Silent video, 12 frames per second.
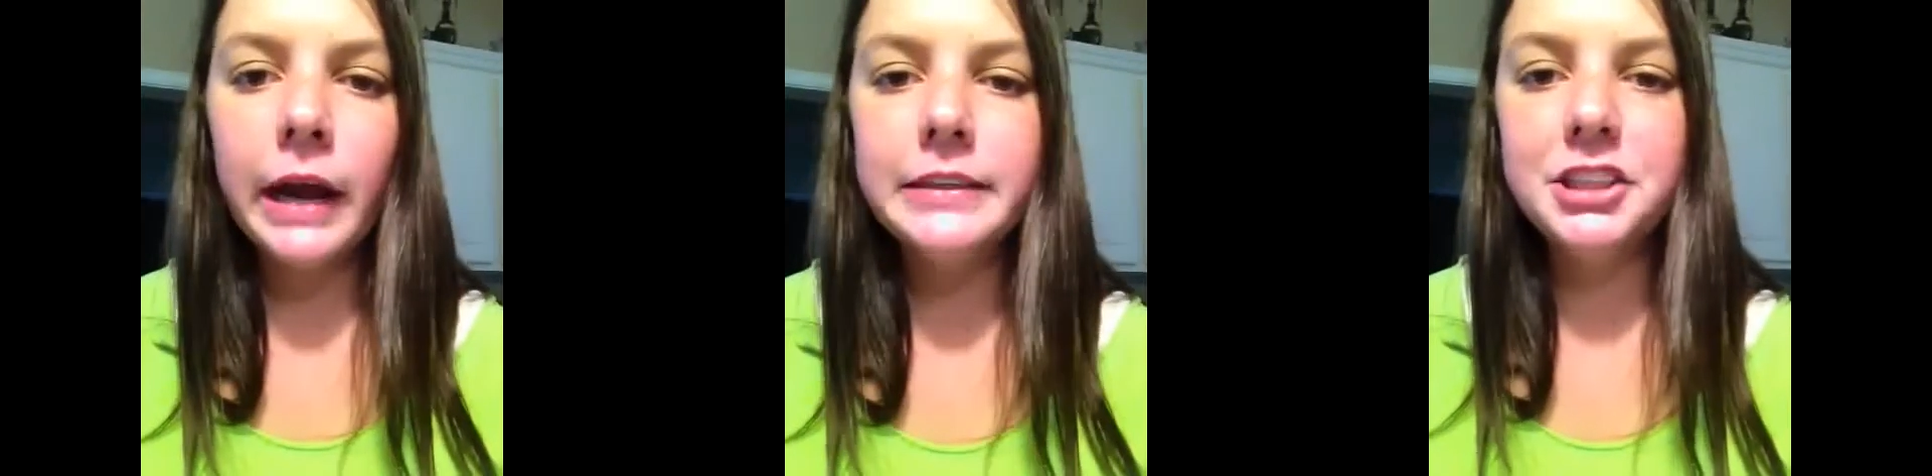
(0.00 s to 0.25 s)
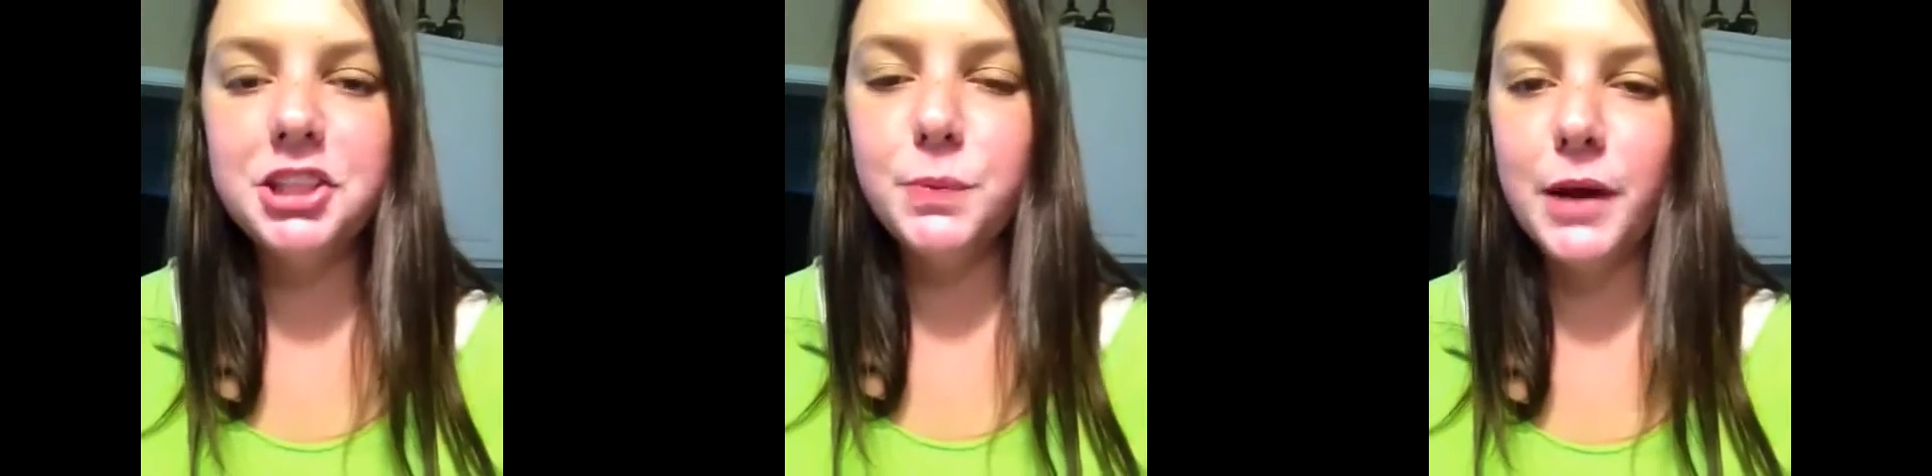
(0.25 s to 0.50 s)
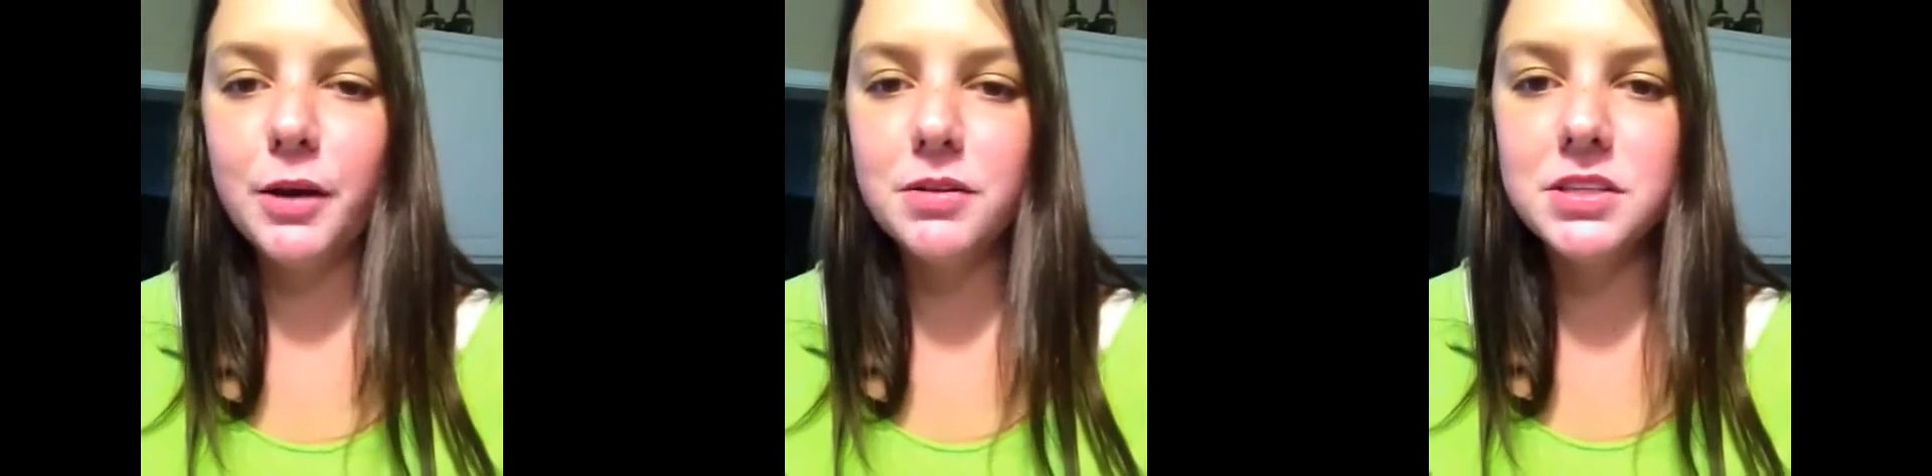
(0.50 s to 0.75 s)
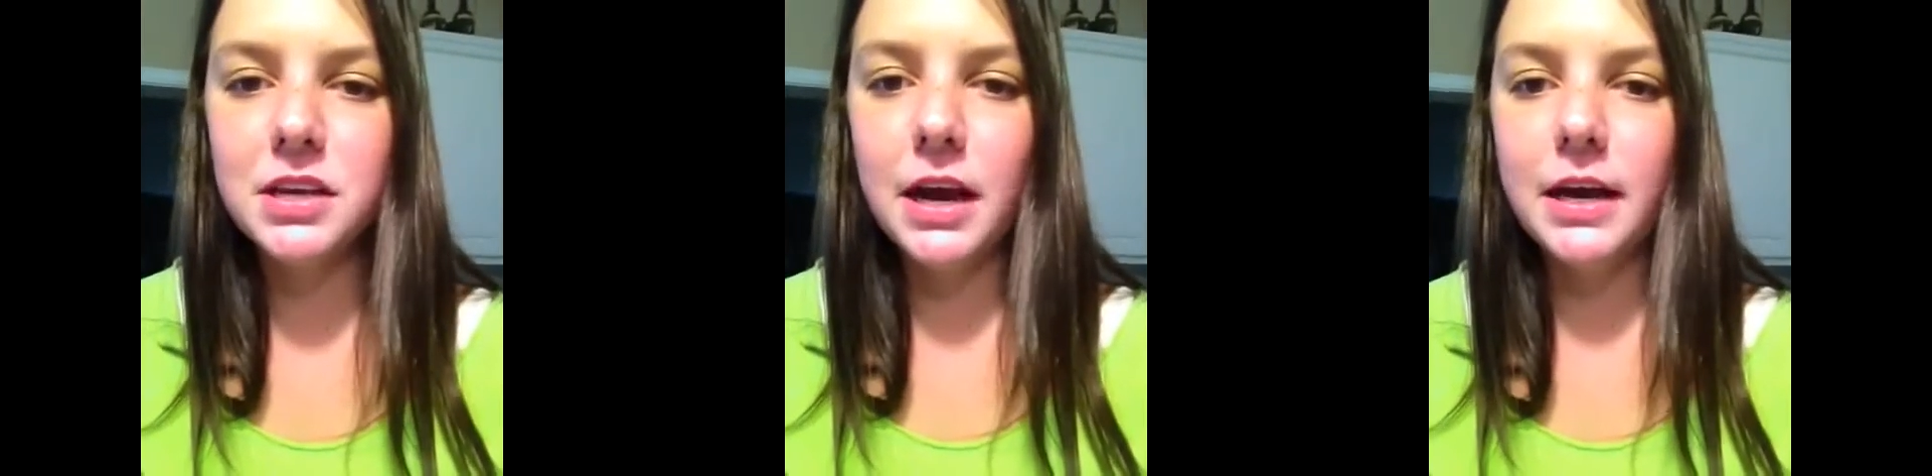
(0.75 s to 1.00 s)
just went
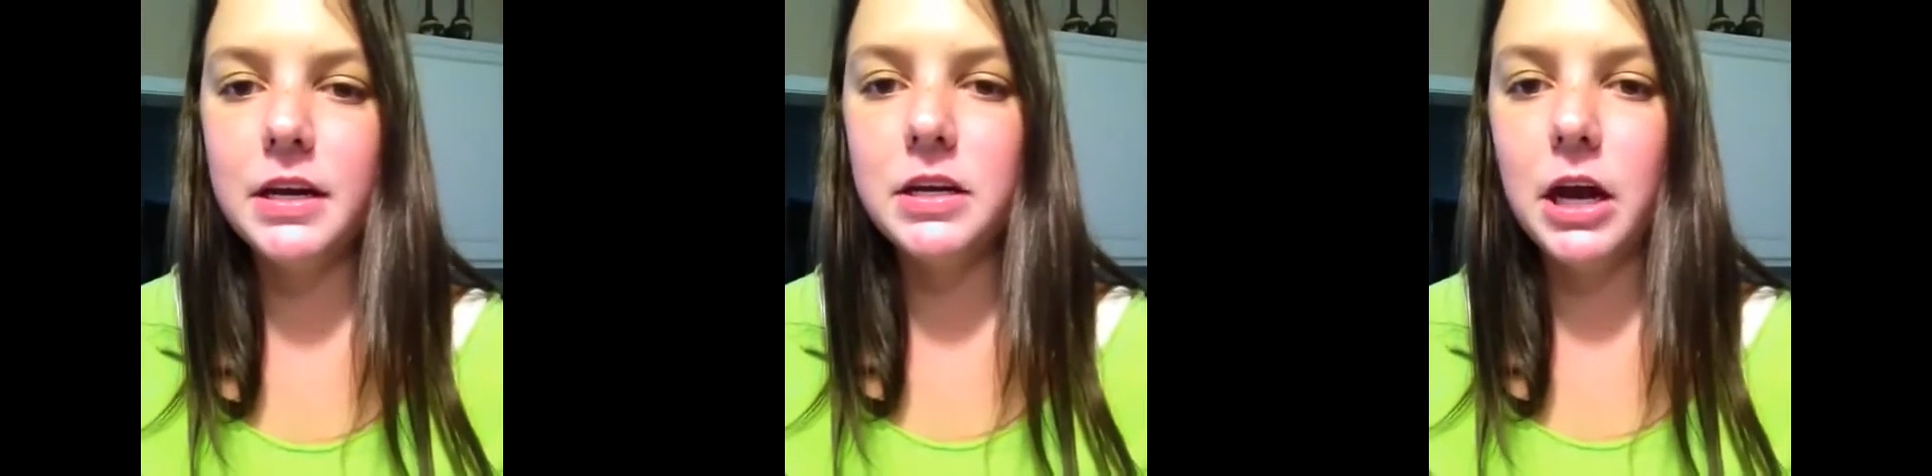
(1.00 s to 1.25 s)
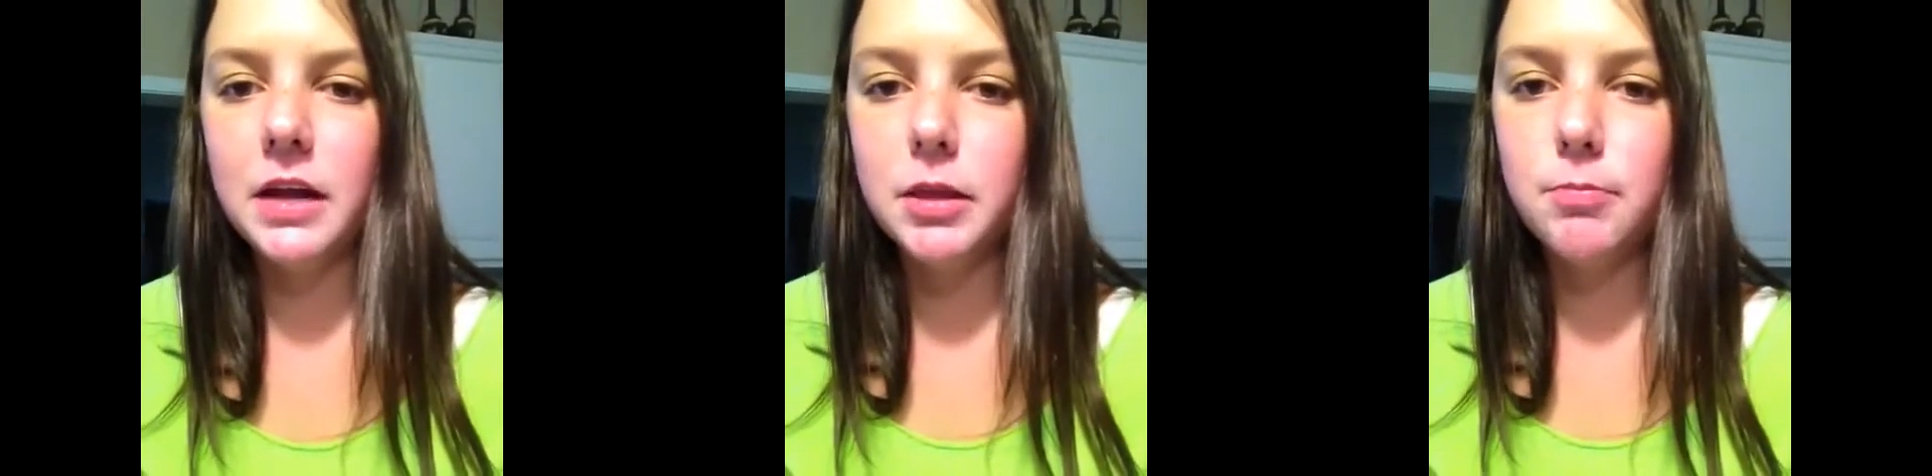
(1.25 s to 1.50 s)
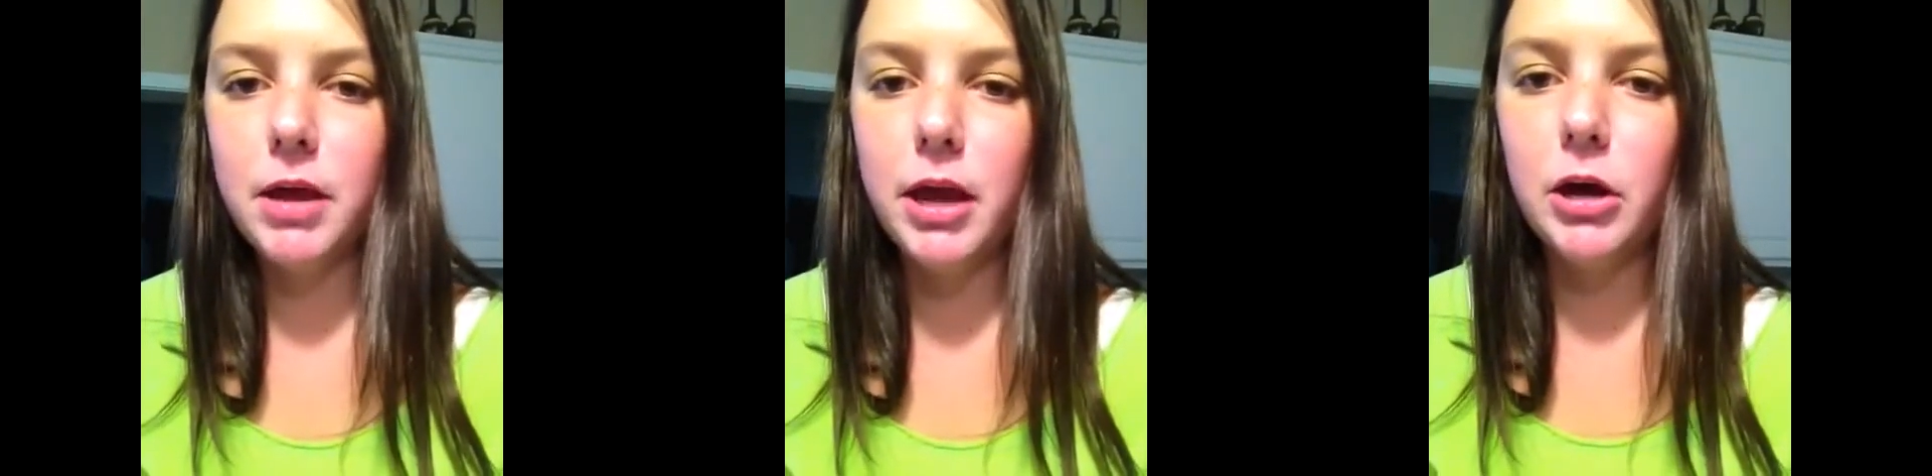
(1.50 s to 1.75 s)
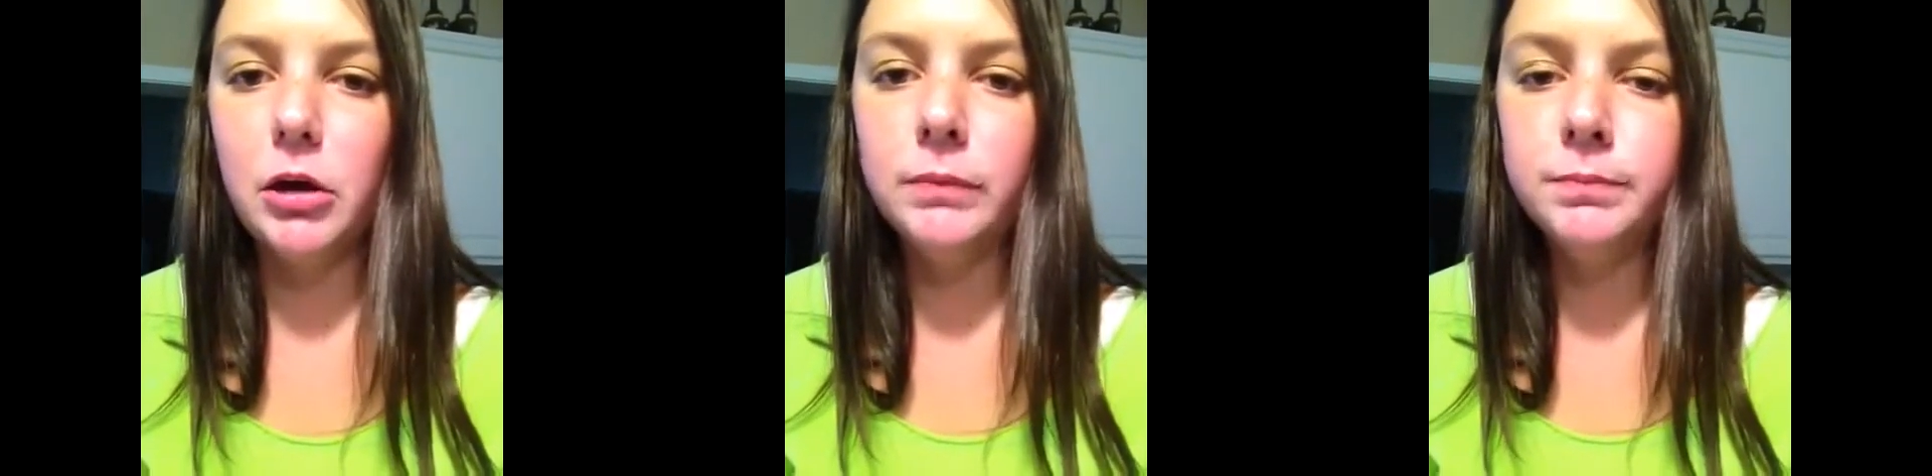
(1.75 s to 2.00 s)
outside and got the
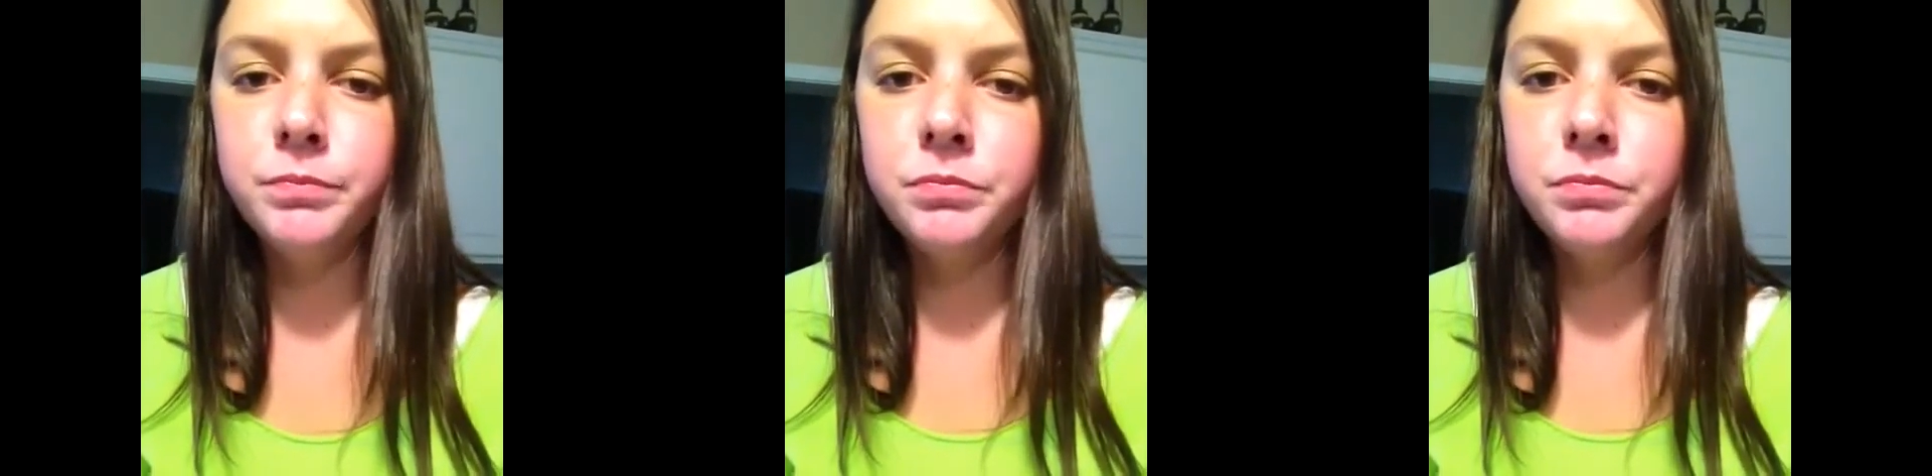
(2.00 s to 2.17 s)
mail,